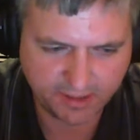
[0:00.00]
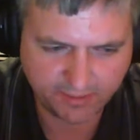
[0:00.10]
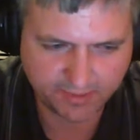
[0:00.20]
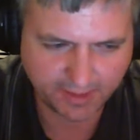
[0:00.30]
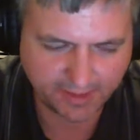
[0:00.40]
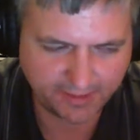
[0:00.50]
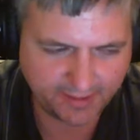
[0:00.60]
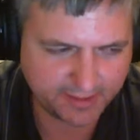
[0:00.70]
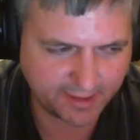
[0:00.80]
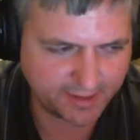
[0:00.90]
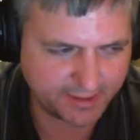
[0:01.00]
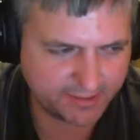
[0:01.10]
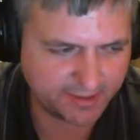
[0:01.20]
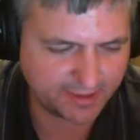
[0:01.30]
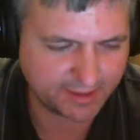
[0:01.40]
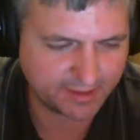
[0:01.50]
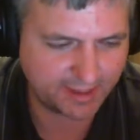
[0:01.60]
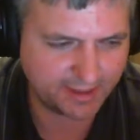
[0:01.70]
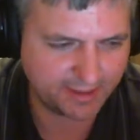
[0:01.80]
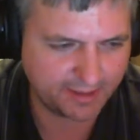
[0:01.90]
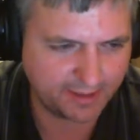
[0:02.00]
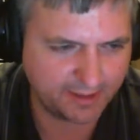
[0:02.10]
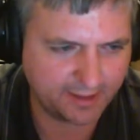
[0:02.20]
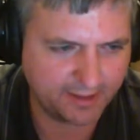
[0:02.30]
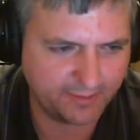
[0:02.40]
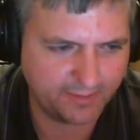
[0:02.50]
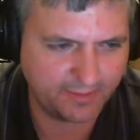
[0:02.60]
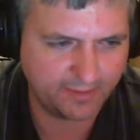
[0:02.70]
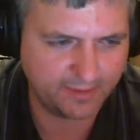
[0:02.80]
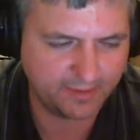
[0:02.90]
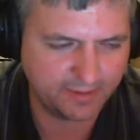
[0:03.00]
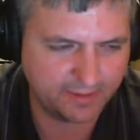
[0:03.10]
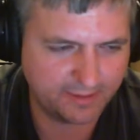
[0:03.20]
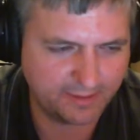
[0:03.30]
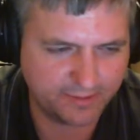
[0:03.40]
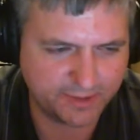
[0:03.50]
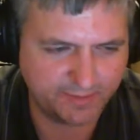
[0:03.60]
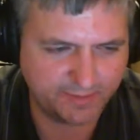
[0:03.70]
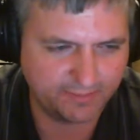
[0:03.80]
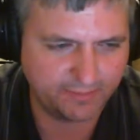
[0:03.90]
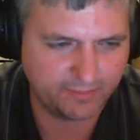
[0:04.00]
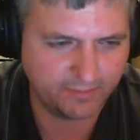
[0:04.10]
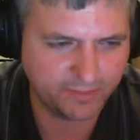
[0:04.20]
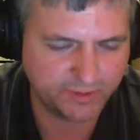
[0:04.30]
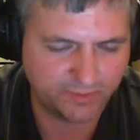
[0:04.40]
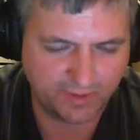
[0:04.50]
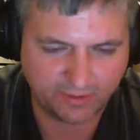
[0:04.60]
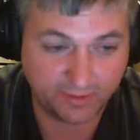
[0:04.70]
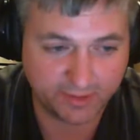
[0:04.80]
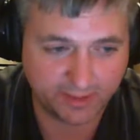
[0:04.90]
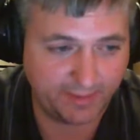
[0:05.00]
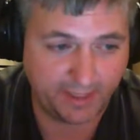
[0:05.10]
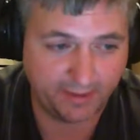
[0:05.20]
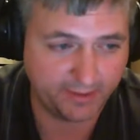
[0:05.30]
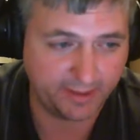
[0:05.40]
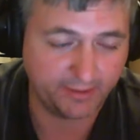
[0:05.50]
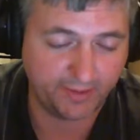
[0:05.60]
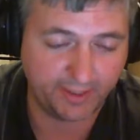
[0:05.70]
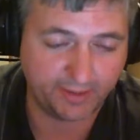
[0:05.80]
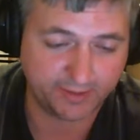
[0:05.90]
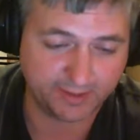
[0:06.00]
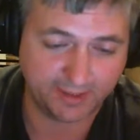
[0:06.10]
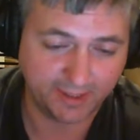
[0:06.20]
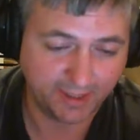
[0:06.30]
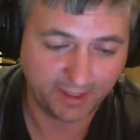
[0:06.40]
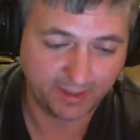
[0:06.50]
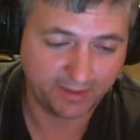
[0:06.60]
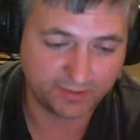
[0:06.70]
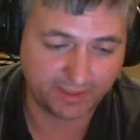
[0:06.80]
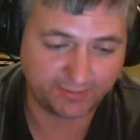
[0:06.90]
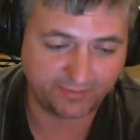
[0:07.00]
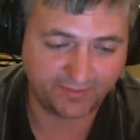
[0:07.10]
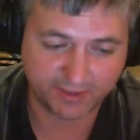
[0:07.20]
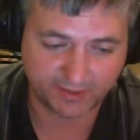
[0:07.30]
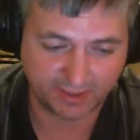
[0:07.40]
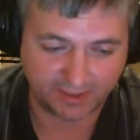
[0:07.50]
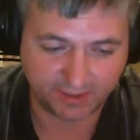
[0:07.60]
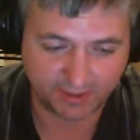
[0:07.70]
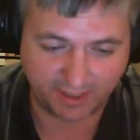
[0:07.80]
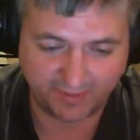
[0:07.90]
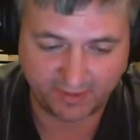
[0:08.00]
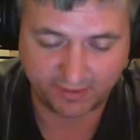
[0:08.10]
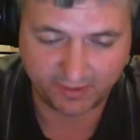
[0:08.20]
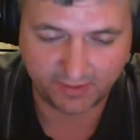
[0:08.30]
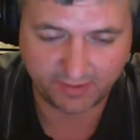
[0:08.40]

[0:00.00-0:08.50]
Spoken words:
was kind of into that. She was actually kind of liking that, and she made it most of the way through it somehow. I don't know how, because those double features at the drive-in, your